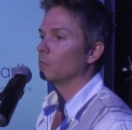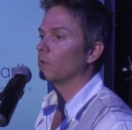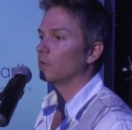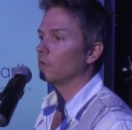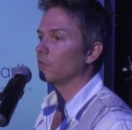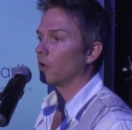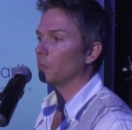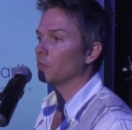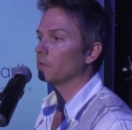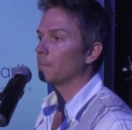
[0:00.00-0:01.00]
with the
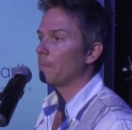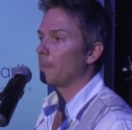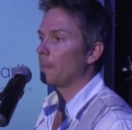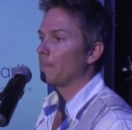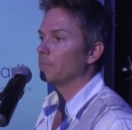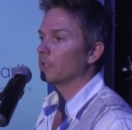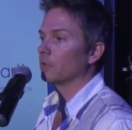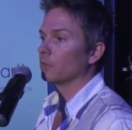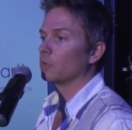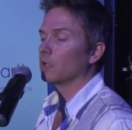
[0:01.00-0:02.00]
environment
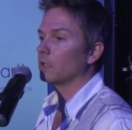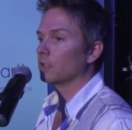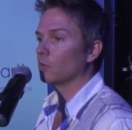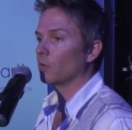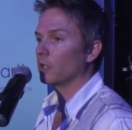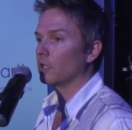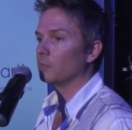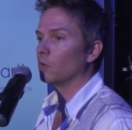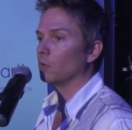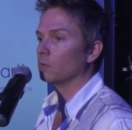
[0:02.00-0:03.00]
because we can't ignore it
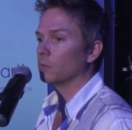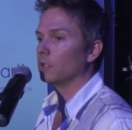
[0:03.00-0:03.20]
anymore.